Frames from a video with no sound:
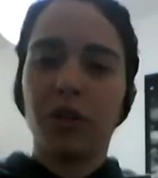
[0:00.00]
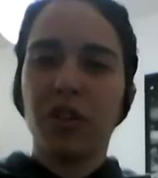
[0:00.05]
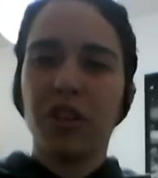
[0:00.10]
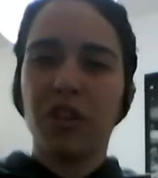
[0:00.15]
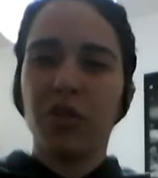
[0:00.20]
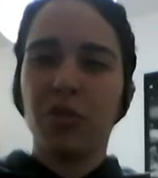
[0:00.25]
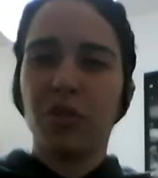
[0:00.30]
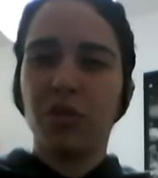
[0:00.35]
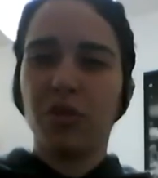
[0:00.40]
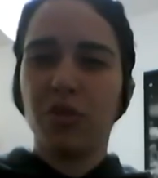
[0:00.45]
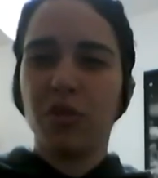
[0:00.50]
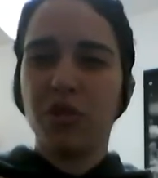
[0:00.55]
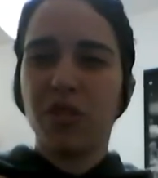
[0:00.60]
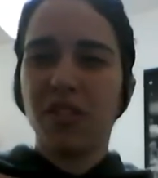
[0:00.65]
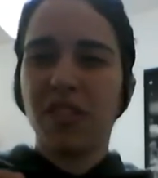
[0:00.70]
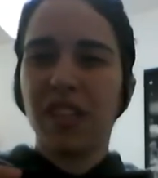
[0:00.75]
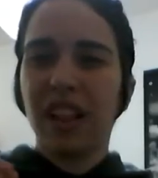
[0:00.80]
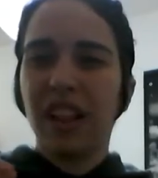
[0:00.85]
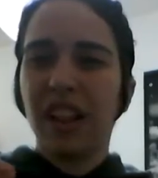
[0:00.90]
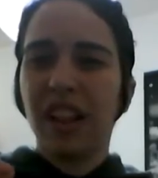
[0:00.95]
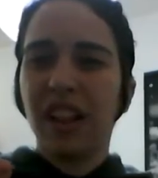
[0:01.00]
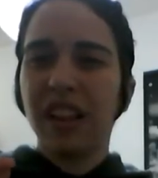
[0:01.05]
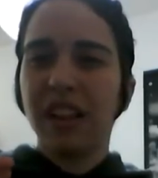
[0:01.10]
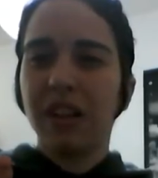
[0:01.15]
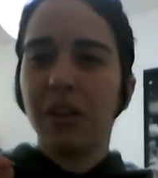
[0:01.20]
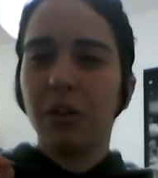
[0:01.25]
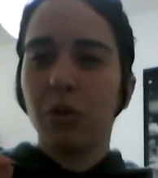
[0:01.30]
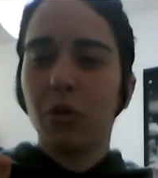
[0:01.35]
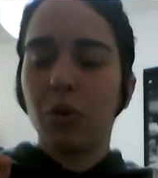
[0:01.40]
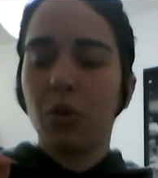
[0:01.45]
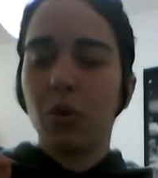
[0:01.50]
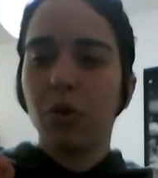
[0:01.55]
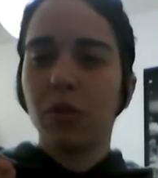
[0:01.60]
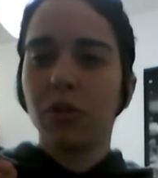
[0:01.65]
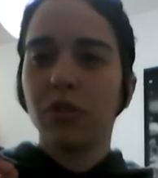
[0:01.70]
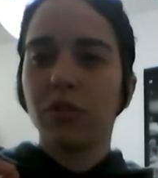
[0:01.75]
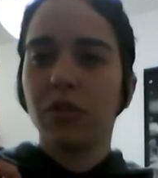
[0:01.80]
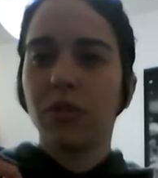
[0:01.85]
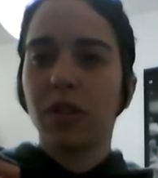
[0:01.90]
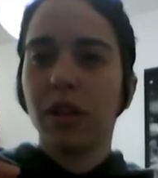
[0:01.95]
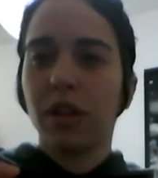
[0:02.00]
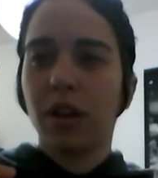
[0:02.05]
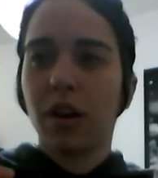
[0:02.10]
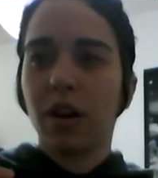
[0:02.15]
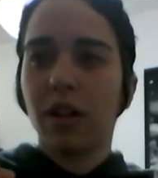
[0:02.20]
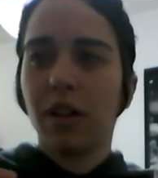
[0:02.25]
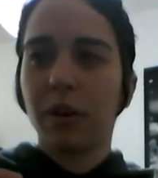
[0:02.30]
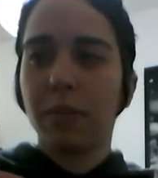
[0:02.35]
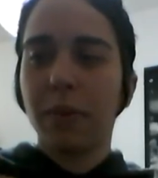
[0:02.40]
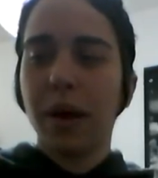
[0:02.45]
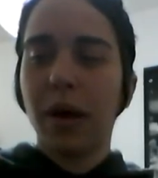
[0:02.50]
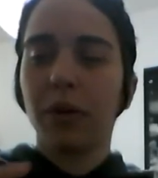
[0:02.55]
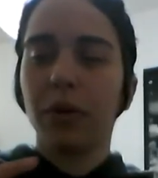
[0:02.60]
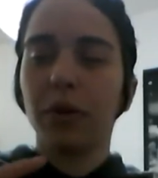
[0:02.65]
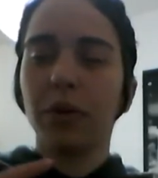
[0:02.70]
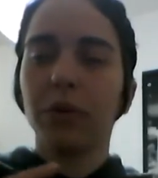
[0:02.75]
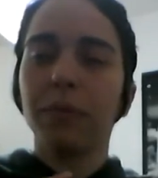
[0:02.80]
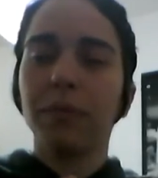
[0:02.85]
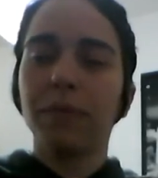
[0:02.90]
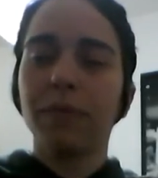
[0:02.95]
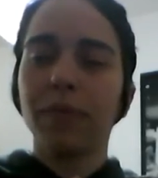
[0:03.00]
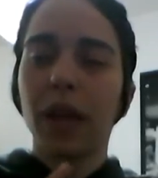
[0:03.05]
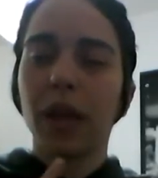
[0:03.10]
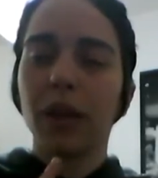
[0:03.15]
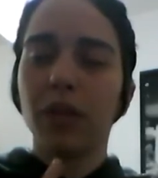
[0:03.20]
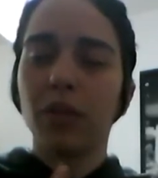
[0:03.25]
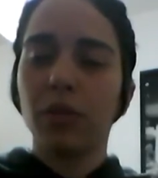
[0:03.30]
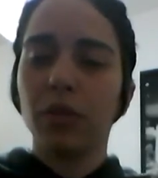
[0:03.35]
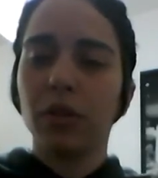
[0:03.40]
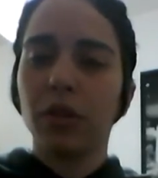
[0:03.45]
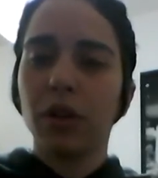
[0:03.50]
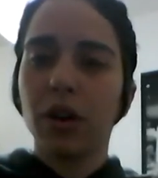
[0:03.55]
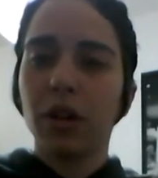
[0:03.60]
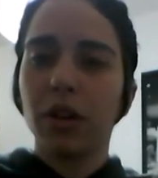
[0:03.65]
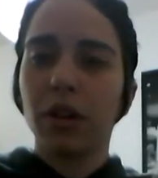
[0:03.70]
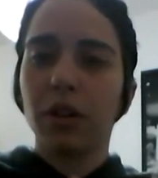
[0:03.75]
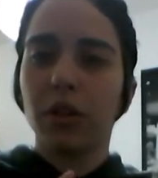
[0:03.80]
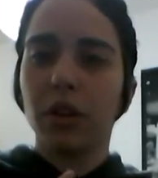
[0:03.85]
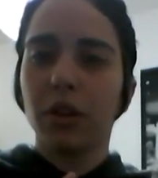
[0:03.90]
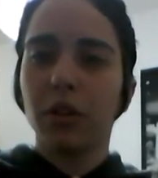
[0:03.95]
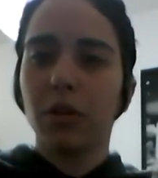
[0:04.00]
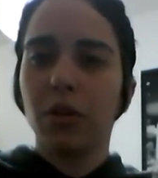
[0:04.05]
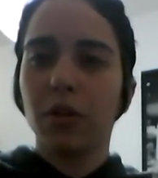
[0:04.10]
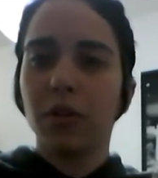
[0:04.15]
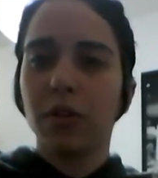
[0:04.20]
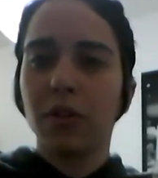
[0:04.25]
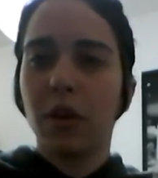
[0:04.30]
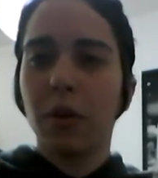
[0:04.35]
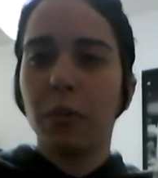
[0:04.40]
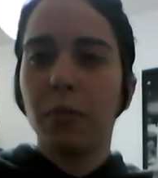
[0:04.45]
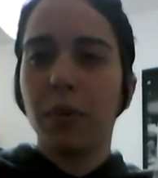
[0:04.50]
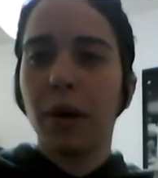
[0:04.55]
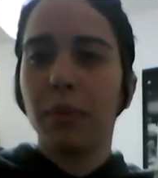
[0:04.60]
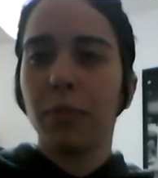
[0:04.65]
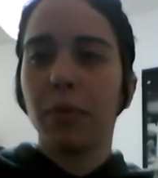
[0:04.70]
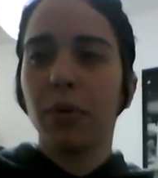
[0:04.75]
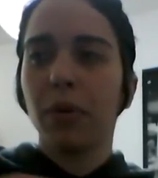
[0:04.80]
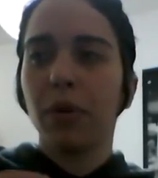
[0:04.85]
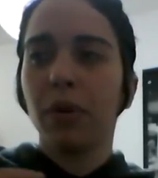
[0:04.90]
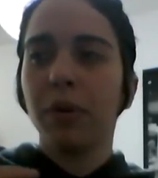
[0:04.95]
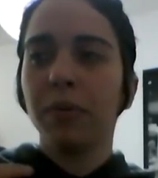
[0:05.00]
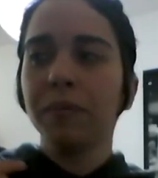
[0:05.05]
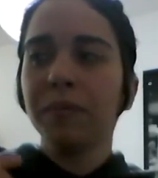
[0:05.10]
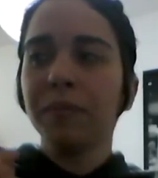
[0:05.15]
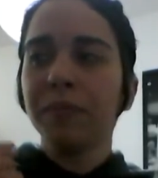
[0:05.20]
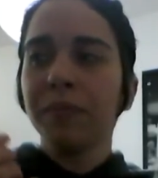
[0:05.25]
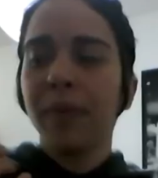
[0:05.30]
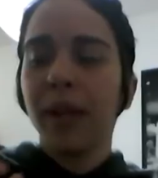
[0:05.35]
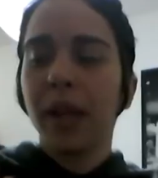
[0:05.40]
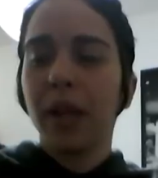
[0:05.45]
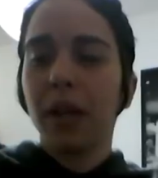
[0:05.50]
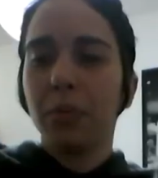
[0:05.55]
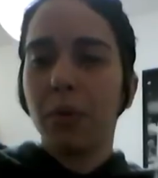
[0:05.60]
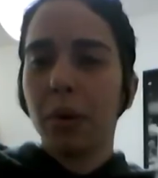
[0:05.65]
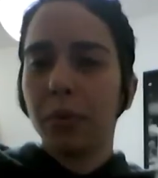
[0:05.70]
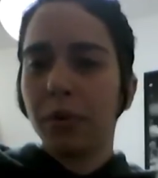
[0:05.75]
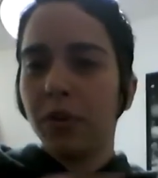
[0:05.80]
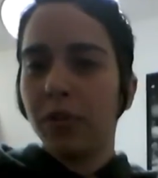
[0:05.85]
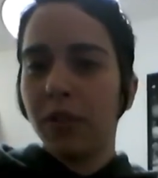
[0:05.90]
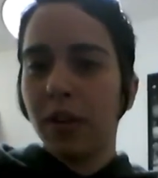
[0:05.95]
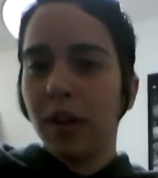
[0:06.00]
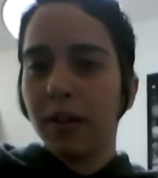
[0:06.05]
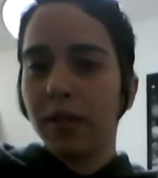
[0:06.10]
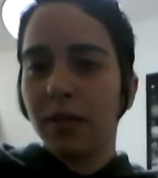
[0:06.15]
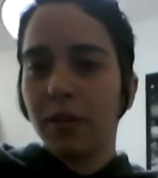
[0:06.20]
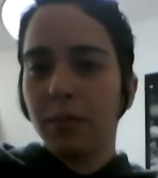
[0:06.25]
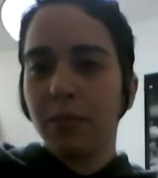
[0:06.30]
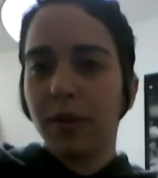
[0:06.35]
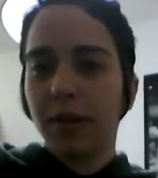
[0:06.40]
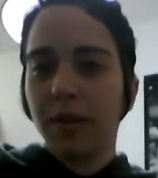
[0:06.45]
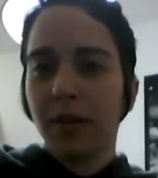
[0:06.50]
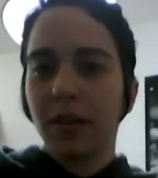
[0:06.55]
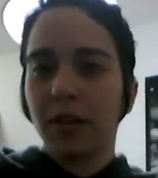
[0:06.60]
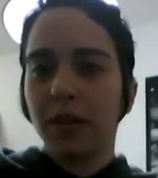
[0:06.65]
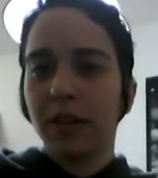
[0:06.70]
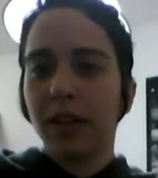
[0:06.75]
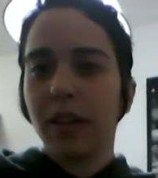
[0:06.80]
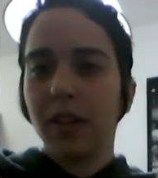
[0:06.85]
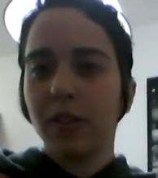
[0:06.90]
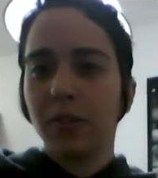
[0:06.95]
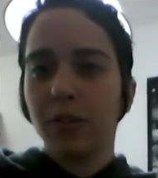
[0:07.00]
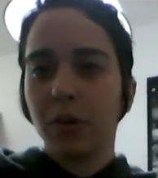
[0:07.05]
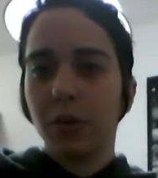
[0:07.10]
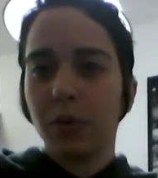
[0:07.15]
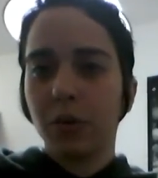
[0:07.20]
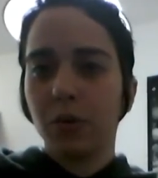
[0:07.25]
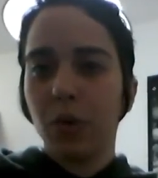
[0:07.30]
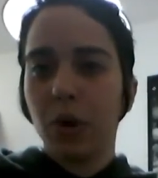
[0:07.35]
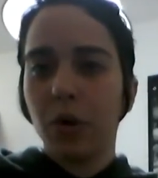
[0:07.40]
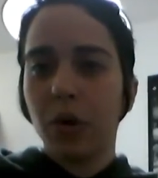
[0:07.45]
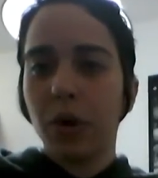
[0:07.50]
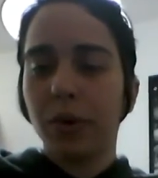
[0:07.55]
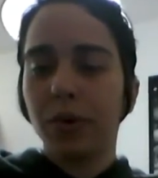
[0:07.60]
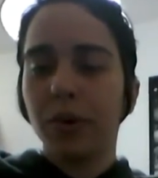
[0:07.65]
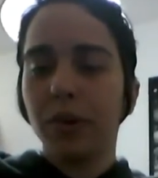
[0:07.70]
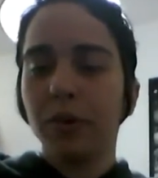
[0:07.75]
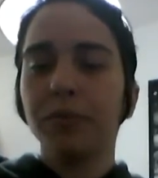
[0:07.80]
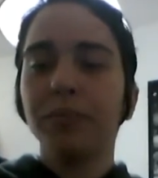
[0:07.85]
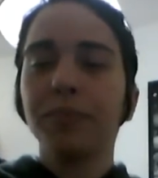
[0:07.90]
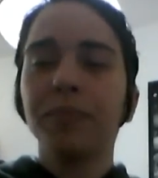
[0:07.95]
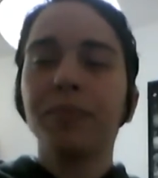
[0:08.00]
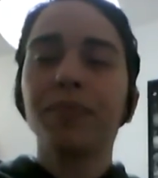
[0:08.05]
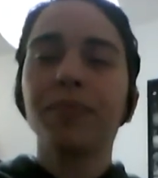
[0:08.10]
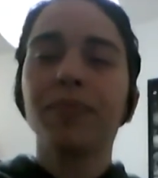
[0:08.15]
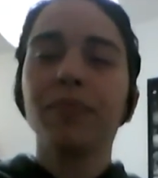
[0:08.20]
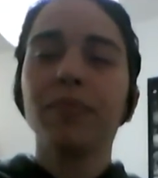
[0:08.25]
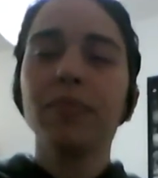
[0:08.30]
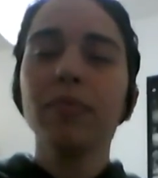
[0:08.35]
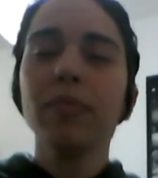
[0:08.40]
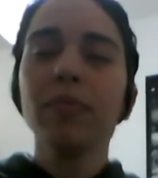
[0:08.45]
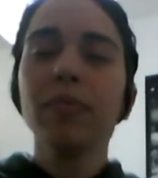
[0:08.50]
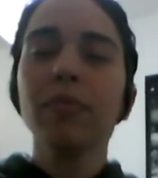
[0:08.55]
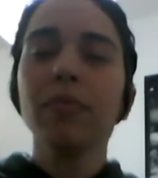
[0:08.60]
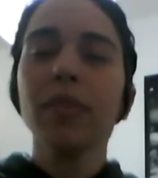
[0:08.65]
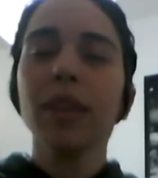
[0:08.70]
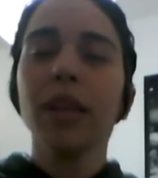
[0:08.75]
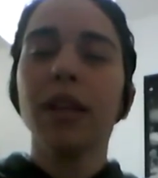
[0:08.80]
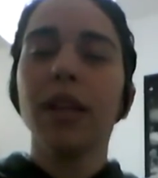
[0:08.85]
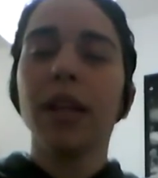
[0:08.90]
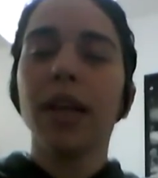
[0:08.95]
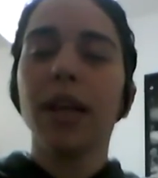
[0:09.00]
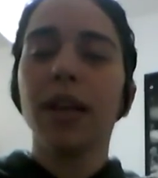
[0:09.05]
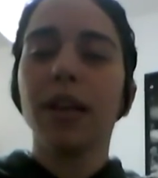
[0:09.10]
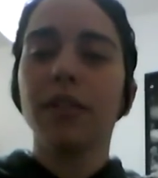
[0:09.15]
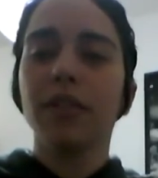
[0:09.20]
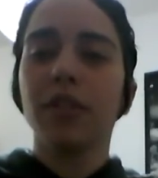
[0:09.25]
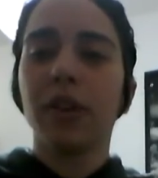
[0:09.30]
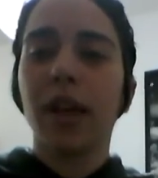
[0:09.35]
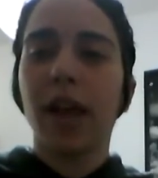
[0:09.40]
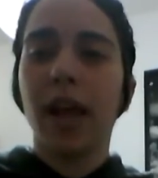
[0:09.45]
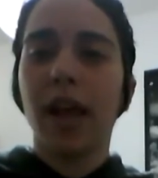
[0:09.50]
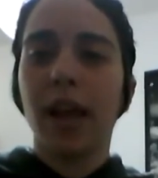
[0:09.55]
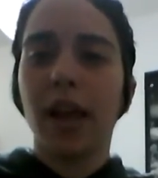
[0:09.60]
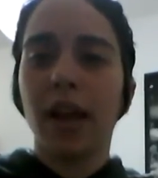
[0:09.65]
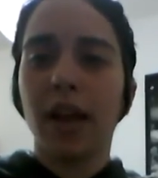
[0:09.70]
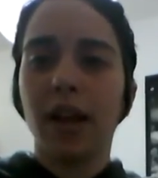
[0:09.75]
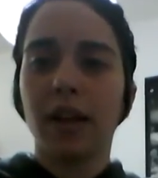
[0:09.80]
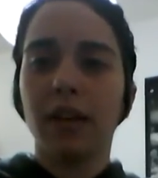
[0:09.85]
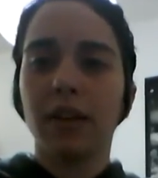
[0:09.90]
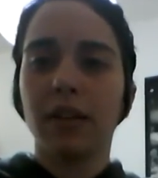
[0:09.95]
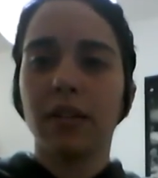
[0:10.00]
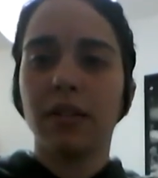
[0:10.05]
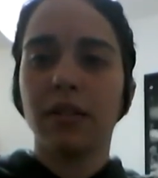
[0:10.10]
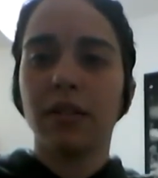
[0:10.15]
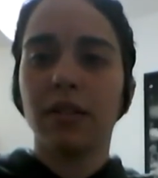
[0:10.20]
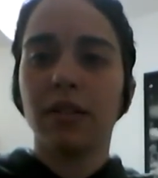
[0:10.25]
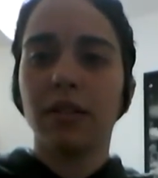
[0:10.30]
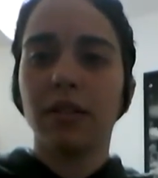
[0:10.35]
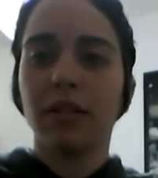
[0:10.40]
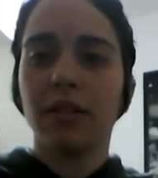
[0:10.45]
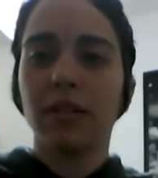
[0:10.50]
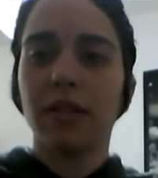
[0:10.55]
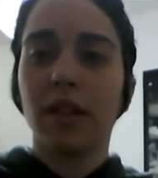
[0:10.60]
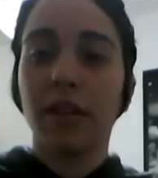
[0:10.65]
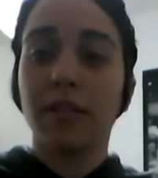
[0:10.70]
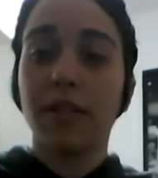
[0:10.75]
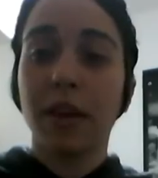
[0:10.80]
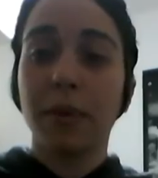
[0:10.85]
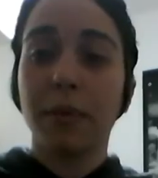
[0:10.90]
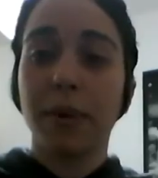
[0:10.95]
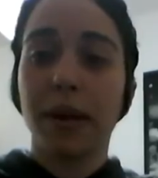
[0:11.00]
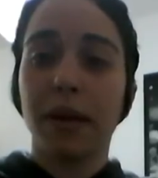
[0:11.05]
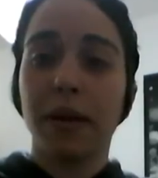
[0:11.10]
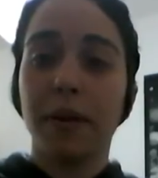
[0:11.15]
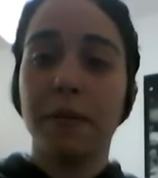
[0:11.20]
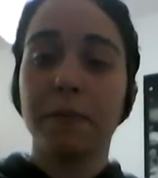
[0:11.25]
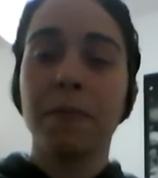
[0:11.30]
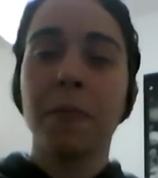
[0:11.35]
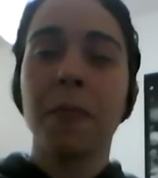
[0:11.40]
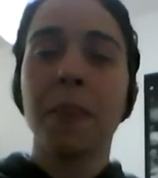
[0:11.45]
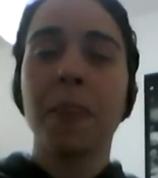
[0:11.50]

granules, which is a little coarser than garlic powder. I threw in garlic granules, salt, pepper, and barbecue sauce, mixed that all together so it was well coated. And then I took a saute pan,